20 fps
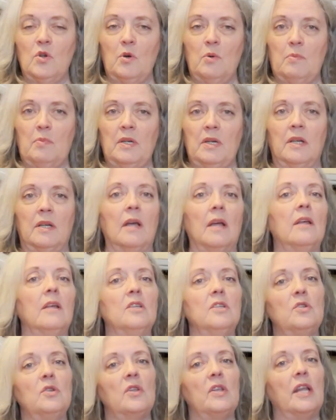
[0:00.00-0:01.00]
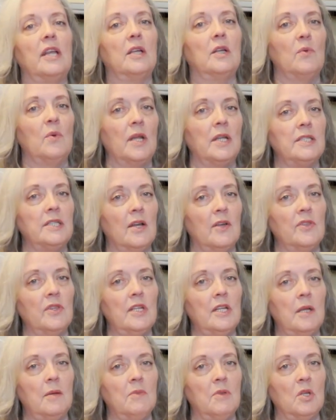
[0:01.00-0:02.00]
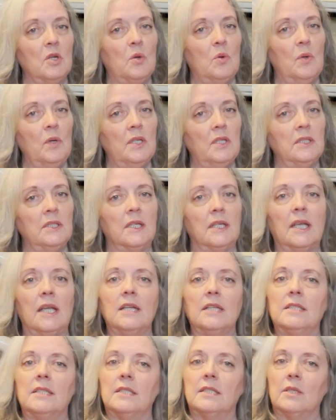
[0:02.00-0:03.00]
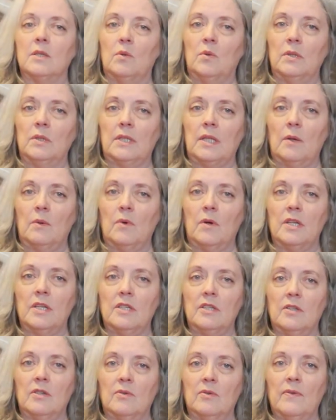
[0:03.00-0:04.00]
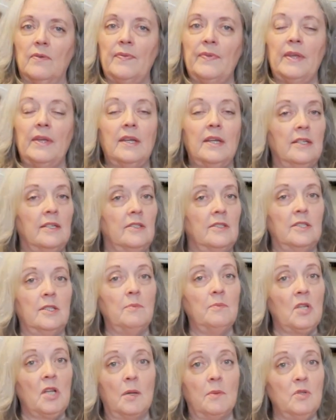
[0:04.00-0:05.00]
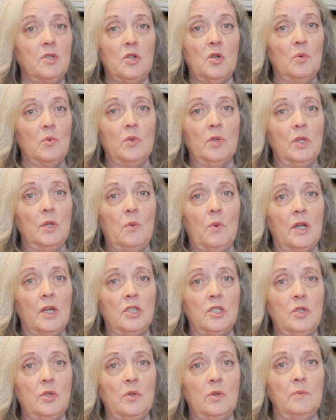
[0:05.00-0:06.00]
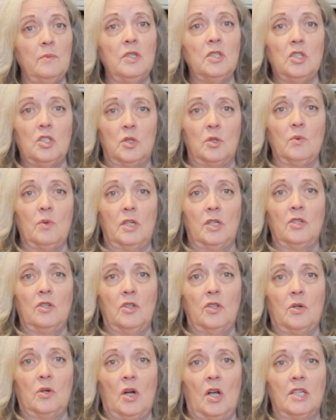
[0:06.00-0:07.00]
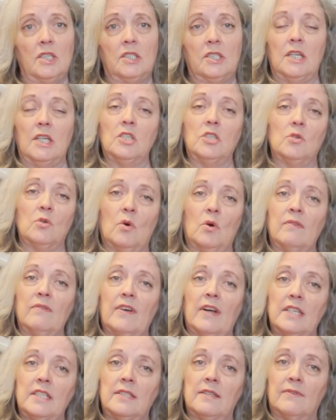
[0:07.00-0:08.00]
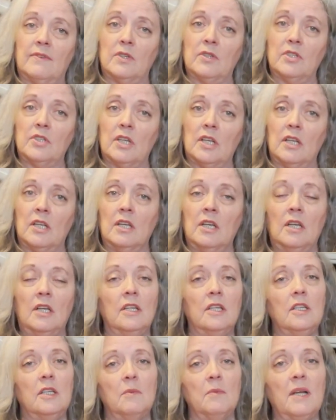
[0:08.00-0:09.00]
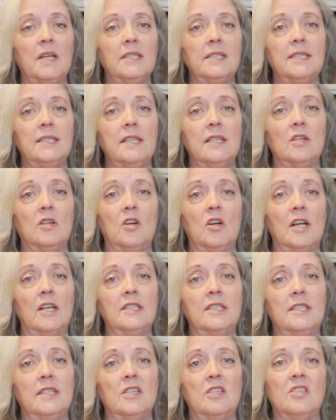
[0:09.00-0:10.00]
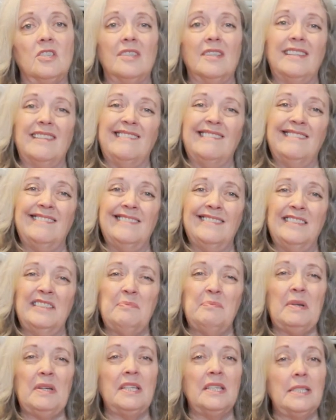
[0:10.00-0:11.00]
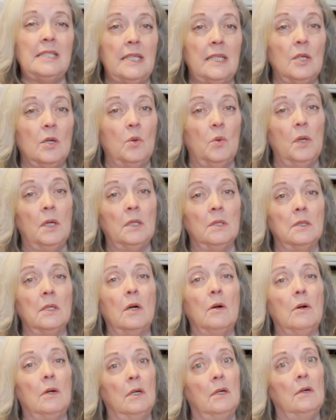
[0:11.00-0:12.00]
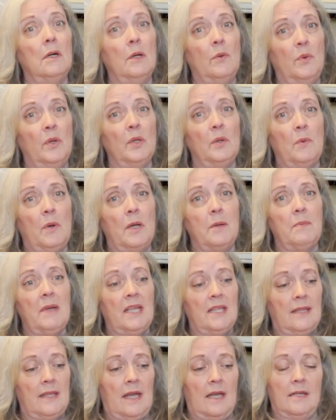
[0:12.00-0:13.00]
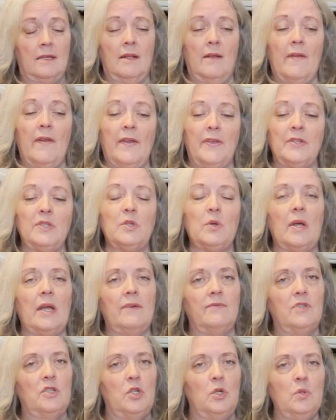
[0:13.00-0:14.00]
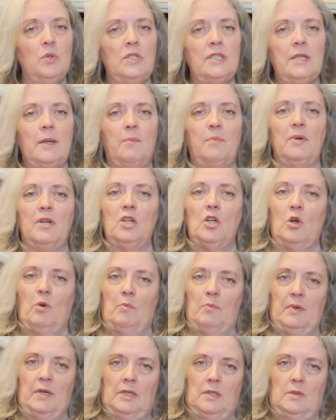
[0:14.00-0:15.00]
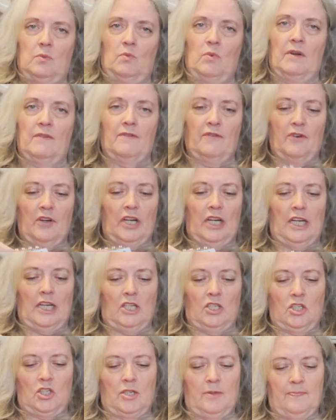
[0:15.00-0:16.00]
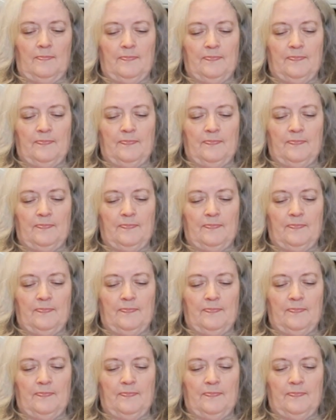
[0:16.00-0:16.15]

notebook so that I can write down the name of the quilt in case it's a quilt I want to do. Sometimes you don't really want to do them, you just want to do the cross stitch, or vice versa. You might see the cross stitch and think, but you see the quilt and go, oh, I really want to make that. So I have two separate notebooks, one for each.